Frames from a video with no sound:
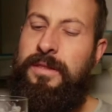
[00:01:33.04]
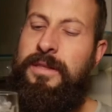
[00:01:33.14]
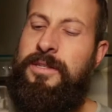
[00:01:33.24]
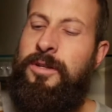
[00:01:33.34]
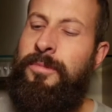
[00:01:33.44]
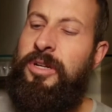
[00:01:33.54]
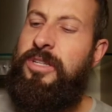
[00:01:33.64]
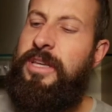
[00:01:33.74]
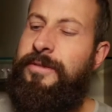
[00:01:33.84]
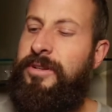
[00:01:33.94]
There's not
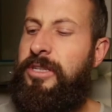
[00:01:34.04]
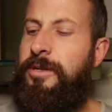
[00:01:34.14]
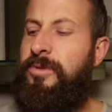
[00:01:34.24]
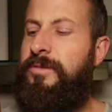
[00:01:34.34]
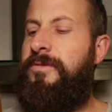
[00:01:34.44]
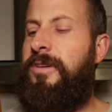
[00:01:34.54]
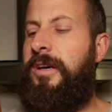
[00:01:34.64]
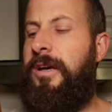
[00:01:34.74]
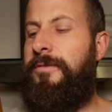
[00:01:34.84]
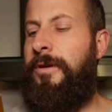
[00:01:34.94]
much there in terms of
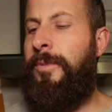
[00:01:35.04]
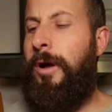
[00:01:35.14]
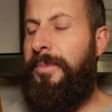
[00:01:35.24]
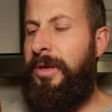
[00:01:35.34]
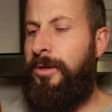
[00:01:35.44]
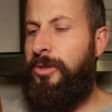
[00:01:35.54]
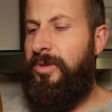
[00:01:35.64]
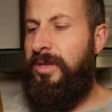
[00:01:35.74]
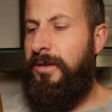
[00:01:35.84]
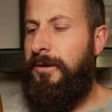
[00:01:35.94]
aroma, I'll be honest
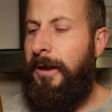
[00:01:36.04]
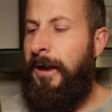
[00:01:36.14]
with you.